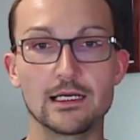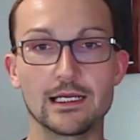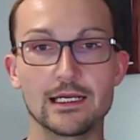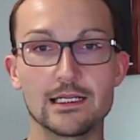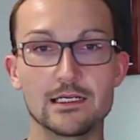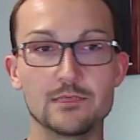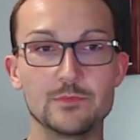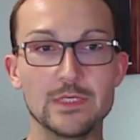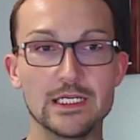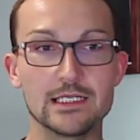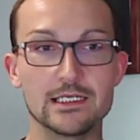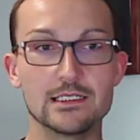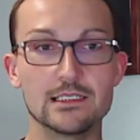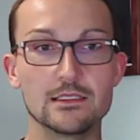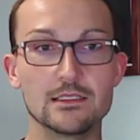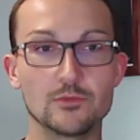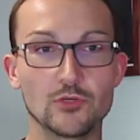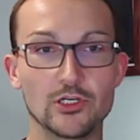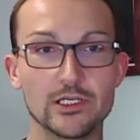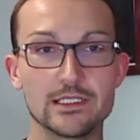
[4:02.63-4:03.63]
had been in
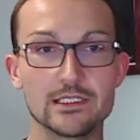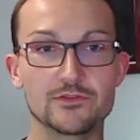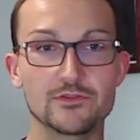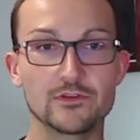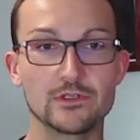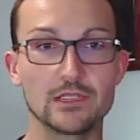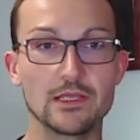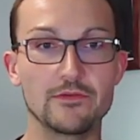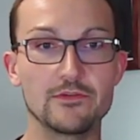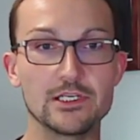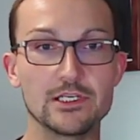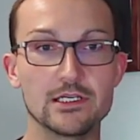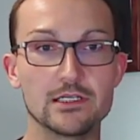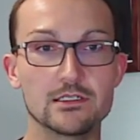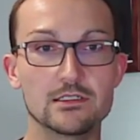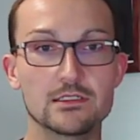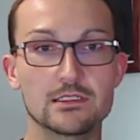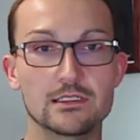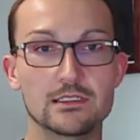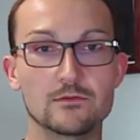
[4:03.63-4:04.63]
the Marines for 11
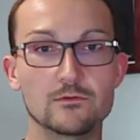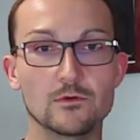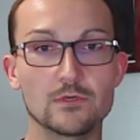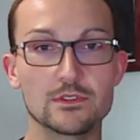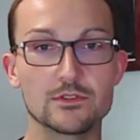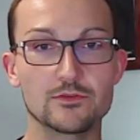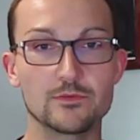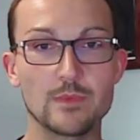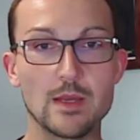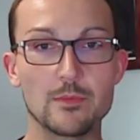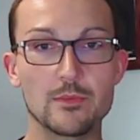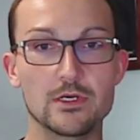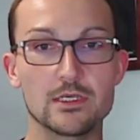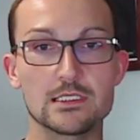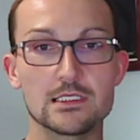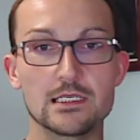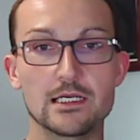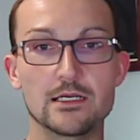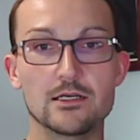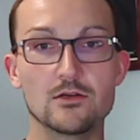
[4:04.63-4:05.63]
years and was remembered
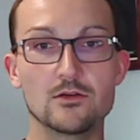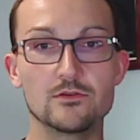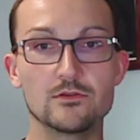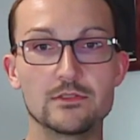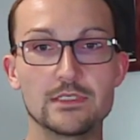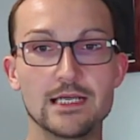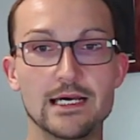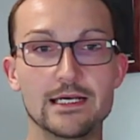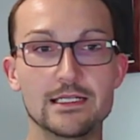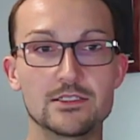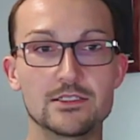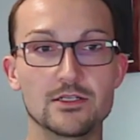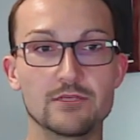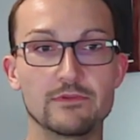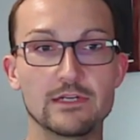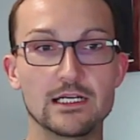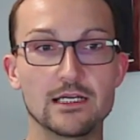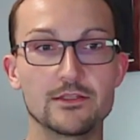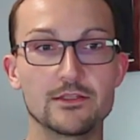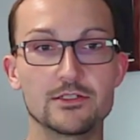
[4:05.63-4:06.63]
as a hero who died
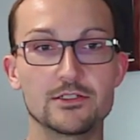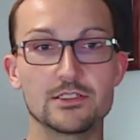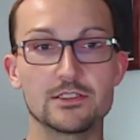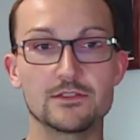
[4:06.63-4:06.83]
serving others,